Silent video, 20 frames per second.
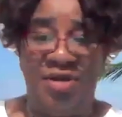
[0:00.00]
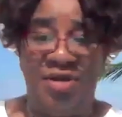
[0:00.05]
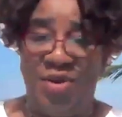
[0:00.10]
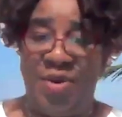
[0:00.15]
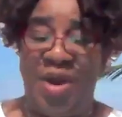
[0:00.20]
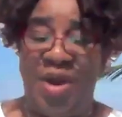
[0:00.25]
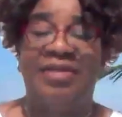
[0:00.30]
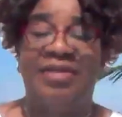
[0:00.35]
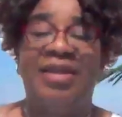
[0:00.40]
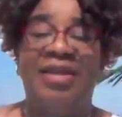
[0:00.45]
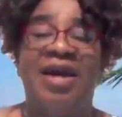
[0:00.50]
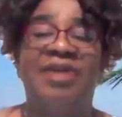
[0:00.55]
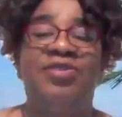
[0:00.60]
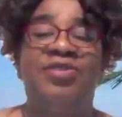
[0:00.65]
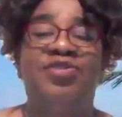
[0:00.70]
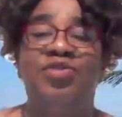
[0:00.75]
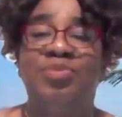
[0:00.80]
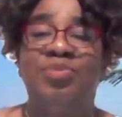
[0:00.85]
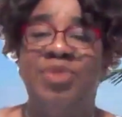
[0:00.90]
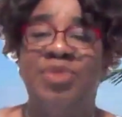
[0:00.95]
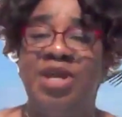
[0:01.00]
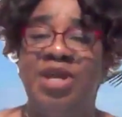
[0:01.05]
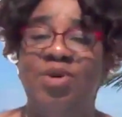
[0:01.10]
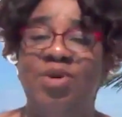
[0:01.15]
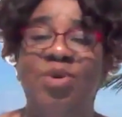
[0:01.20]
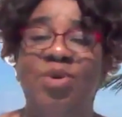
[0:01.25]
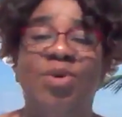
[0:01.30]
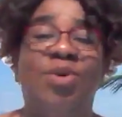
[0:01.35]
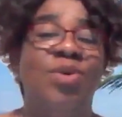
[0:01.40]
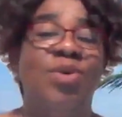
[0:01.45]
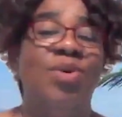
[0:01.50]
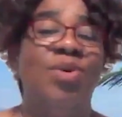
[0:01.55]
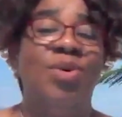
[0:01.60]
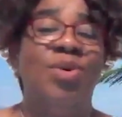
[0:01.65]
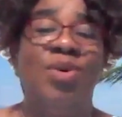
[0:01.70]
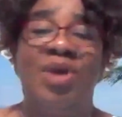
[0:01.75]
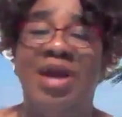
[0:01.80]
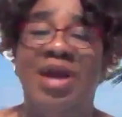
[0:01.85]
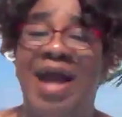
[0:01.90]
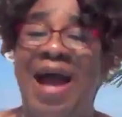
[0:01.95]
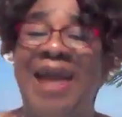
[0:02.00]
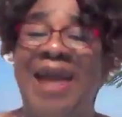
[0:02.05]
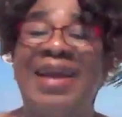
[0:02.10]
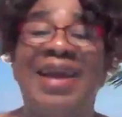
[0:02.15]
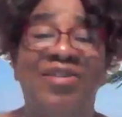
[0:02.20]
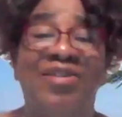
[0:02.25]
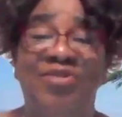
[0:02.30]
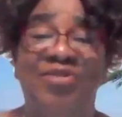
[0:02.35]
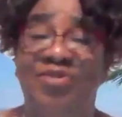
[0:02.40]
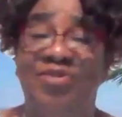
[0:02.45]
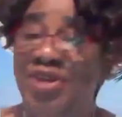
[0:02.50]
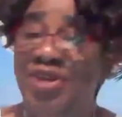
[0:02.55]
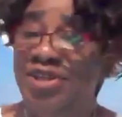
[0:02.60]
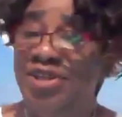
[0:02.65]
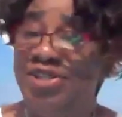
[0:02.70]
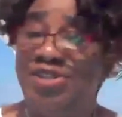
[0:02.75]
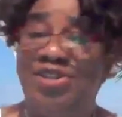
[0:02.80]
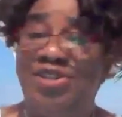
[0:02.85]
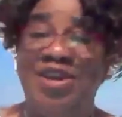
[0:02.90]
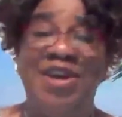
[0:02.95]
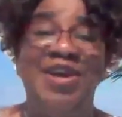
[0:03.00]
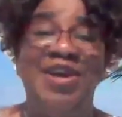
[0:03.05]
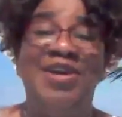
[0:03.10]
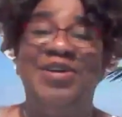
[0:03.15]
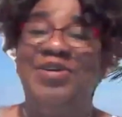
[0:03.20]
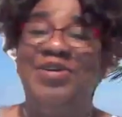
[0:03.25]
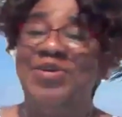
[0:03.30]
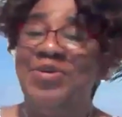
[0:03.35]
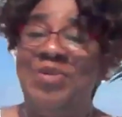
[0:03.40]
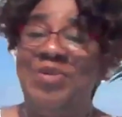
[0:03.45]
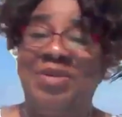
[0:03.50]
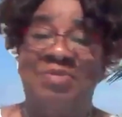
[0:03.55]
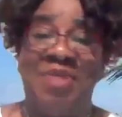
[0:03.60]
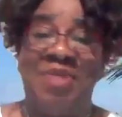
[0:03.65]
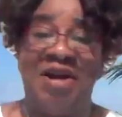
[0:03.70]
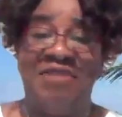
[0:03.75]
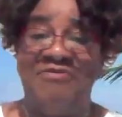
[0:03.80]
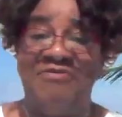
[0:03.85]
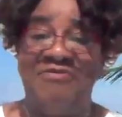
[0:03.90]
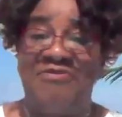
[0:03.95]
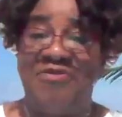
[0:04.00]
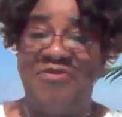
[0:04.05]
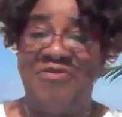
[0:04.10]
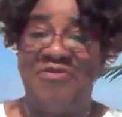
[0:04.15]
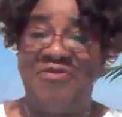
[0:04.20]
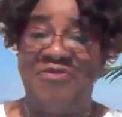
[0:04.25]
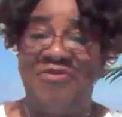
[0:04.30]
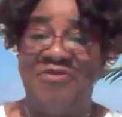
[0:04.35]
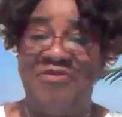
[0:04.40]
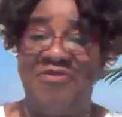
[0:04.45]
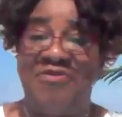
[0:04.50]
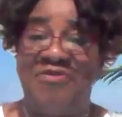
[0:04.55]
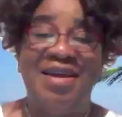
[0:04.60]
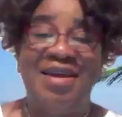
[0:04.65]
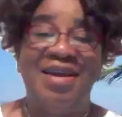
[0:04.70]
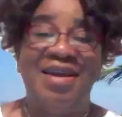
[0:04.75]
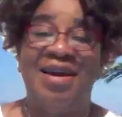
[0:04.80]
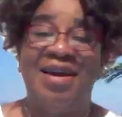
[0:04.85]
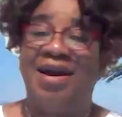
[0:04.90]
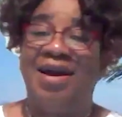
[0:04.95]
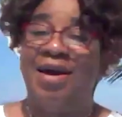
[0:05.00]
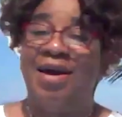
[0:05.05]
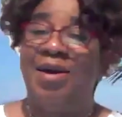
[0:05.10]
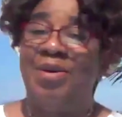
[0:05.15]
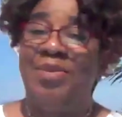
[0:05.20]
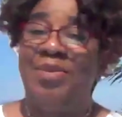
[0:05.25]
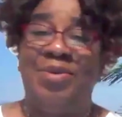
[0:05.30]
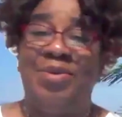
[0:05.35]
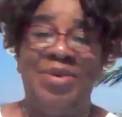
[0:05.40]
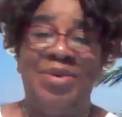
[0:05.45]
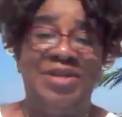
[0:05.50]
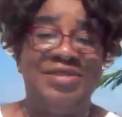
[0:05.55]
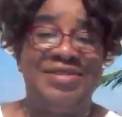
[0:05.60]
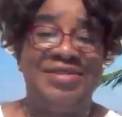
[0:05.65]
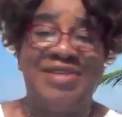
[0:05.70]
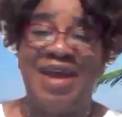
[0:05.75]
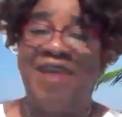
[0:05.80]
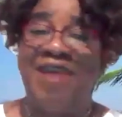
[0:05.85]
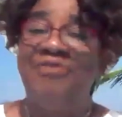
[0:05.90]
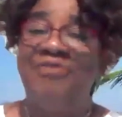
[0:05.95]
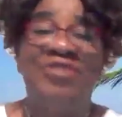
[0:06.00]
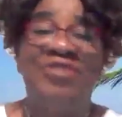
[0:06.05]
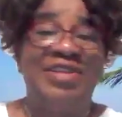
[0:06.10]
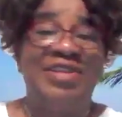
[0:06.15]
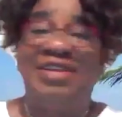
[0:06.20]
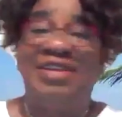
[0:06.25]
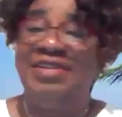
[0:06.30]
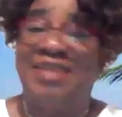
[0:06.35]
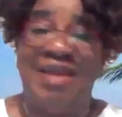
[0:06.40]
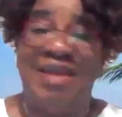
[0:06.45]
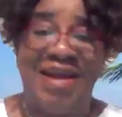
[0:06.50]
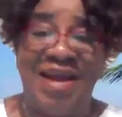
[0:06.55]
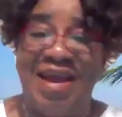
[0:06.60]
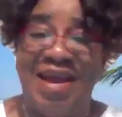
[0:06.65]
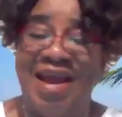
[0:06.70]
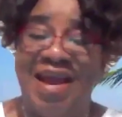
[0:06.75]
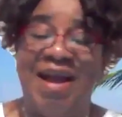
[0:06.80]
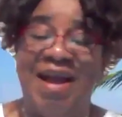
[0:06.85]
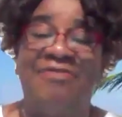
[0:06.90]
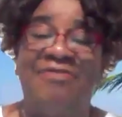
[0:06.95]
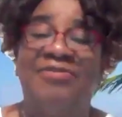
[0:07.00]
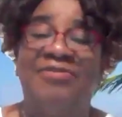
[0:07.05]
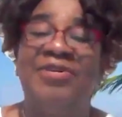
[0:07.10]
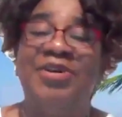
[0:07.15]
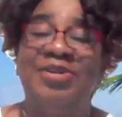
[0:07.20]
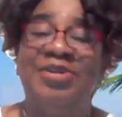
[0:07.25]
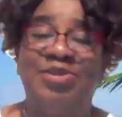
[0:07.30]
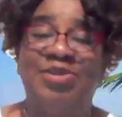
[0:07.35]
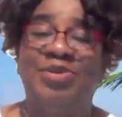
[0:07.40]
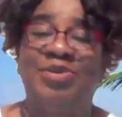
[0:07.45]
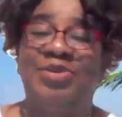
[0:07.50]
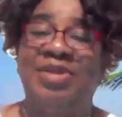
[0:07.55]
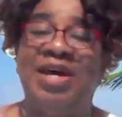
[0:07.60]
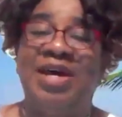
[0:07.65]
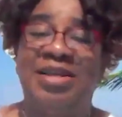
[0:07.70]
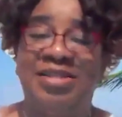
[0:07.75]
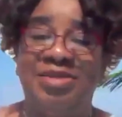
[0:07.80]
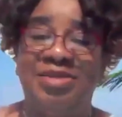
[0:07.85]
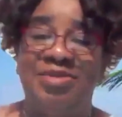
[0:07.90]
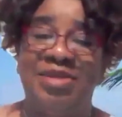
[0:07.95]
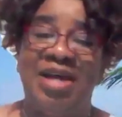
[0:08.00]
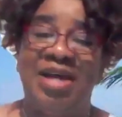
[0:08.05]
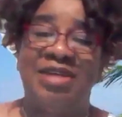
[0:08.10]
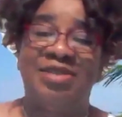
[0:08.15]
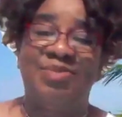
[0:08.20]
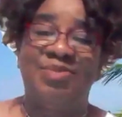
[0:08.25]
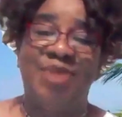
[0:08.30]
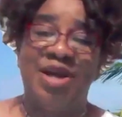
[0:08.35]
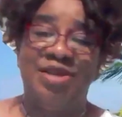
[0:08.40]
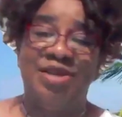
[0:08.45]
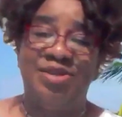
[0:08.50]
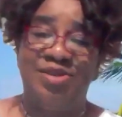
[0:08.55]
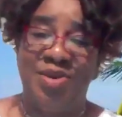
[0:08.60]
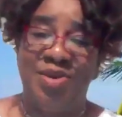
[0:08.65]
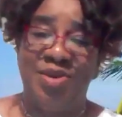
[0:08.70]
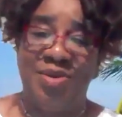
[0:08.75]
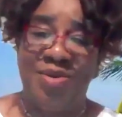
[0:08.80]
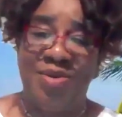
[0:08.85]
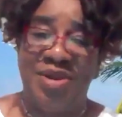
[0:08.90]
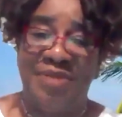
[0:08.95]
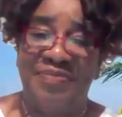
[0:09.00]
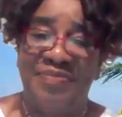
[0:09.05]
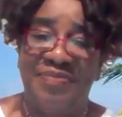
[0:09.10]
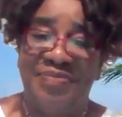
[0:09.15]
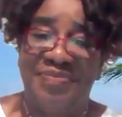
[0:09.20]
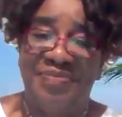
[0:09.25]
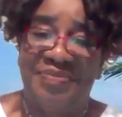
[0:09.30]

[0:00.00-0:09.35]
you know, attached to me or who I can reach, you know, with my voice uh, with everything that I have. So that's that's my story.